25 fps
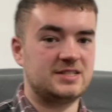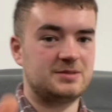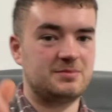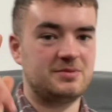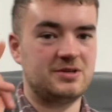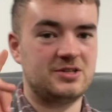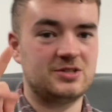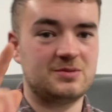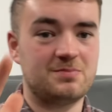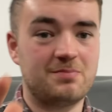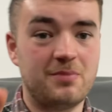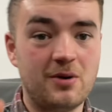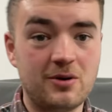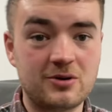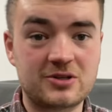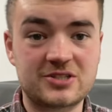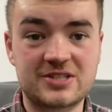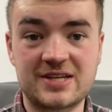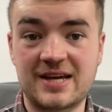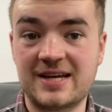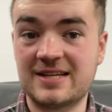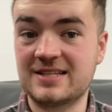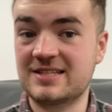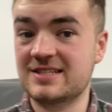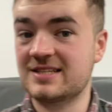because box
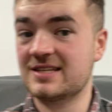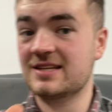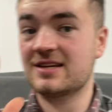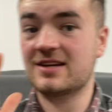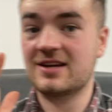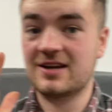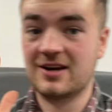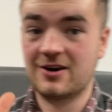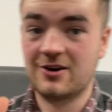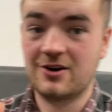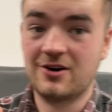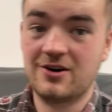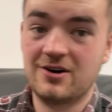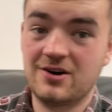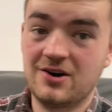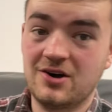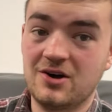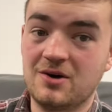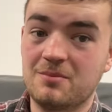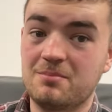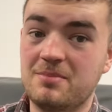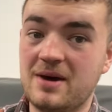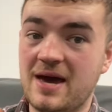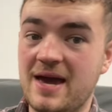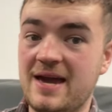sets are
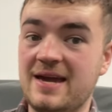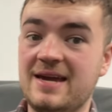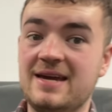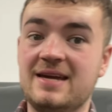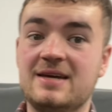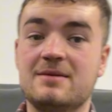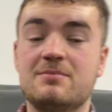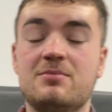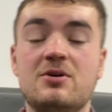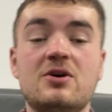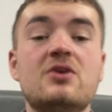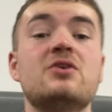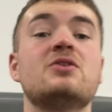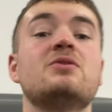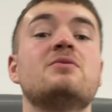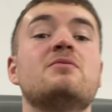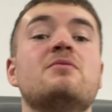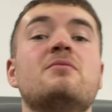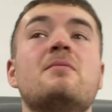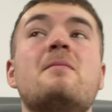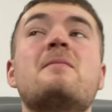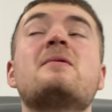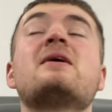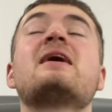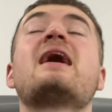putting
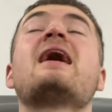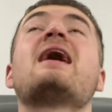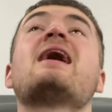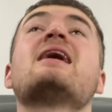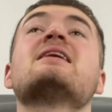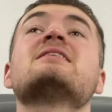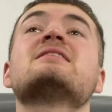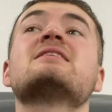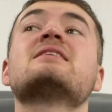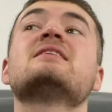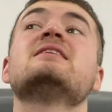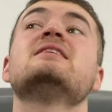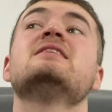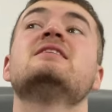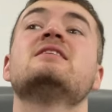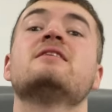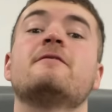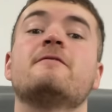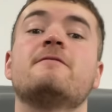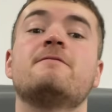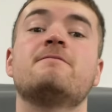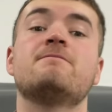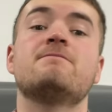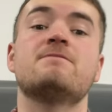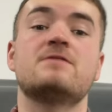gas in the
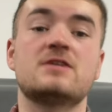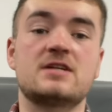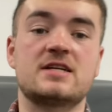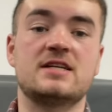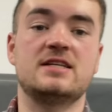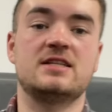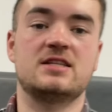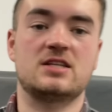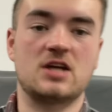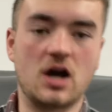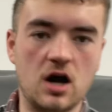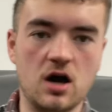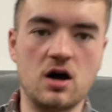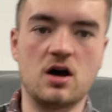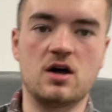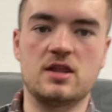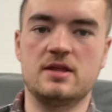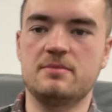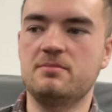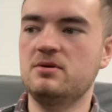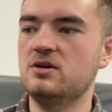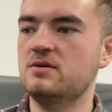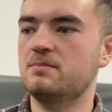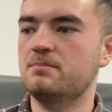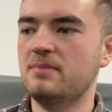freaking car. They're
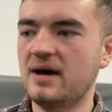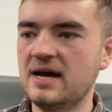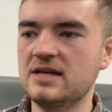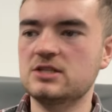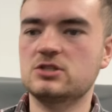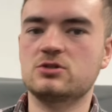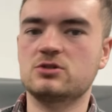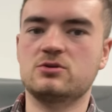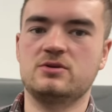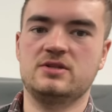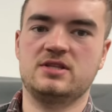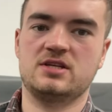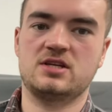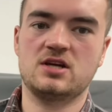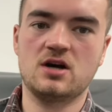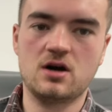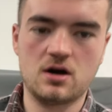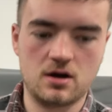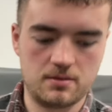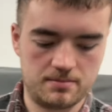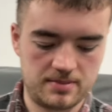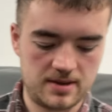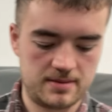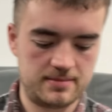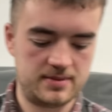putting petrol in the car,
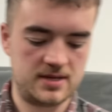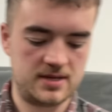baby